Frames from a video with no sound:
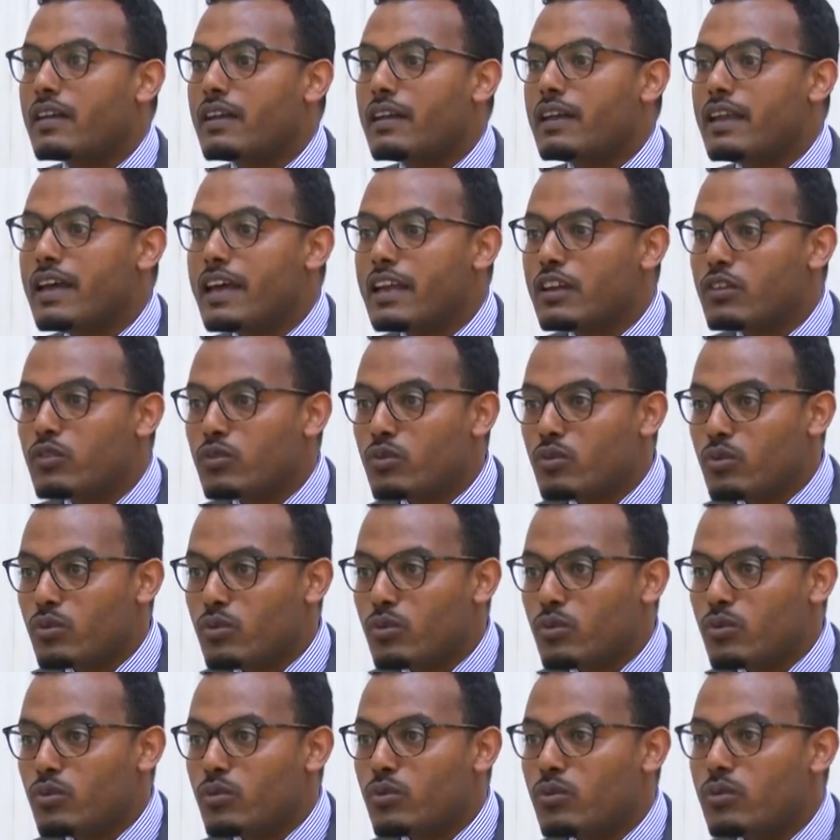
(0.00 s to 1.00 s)
led to
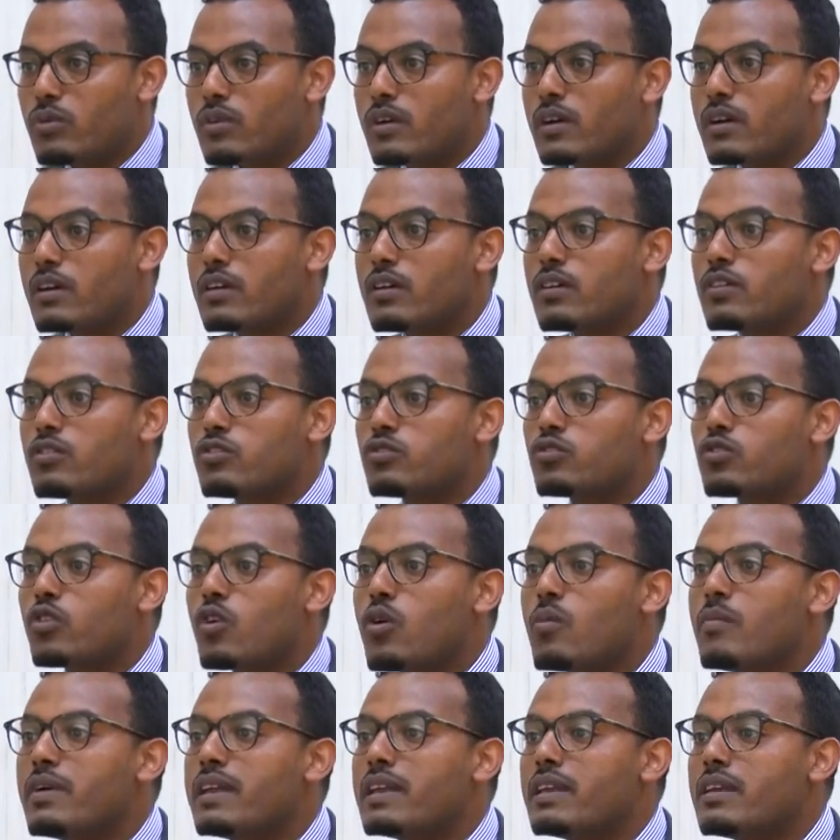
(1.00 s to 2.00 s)

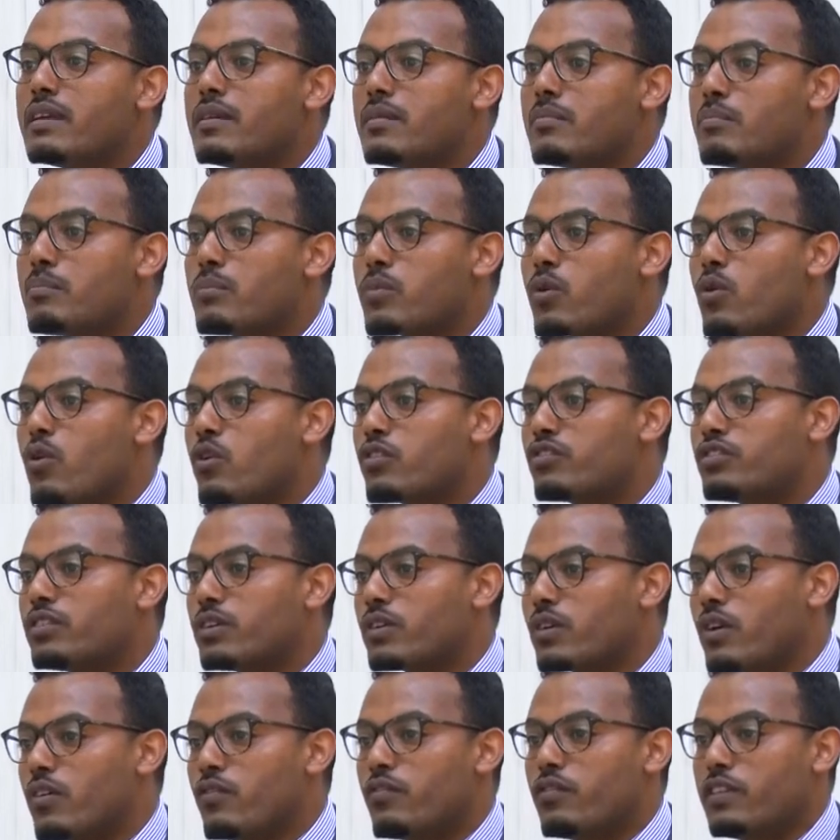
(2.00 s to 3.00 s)
so many proxy
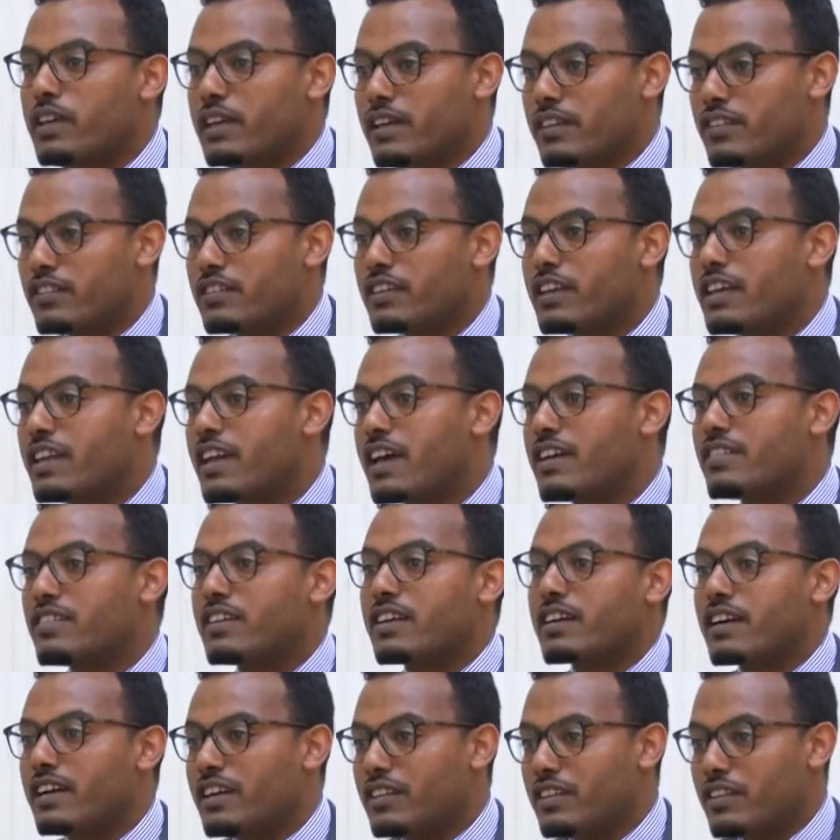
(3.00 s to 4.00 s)
conflicts in other
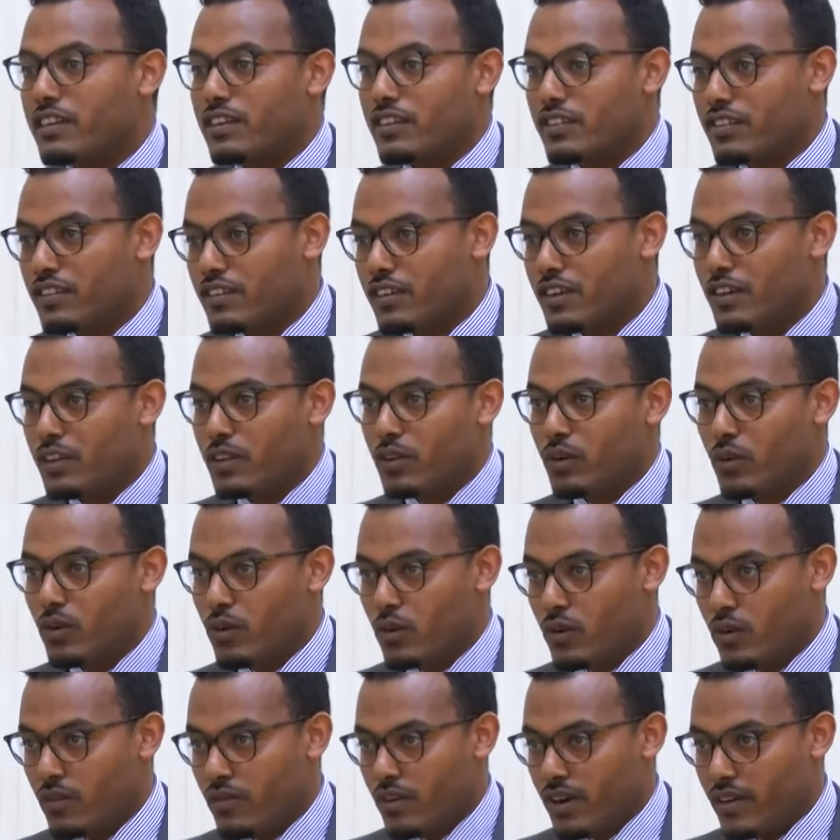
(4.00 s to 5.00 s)
countries in the
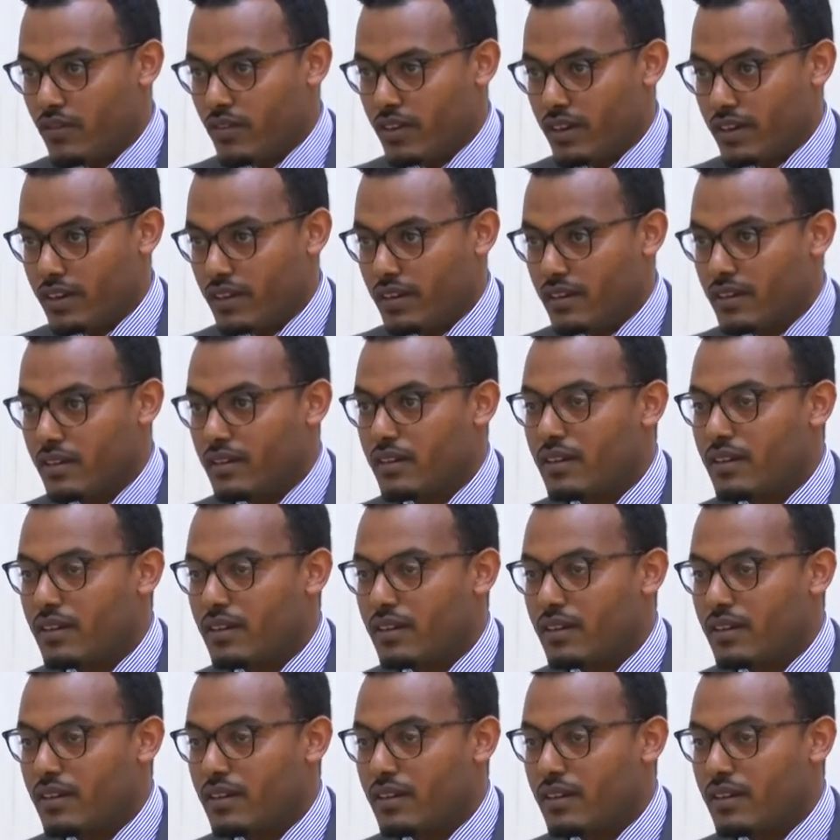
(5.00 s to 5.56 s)
Horn of Africa.